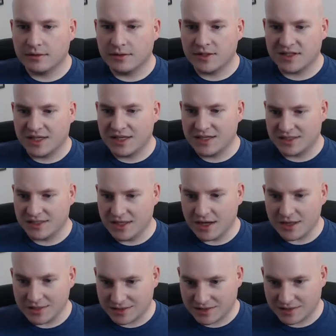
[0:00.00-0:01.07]
This kid is
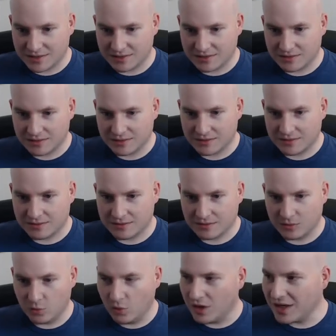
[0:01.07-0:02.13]
nuts.
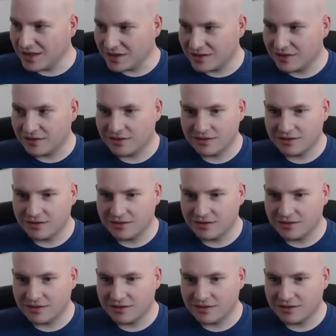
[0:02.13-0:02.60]
What?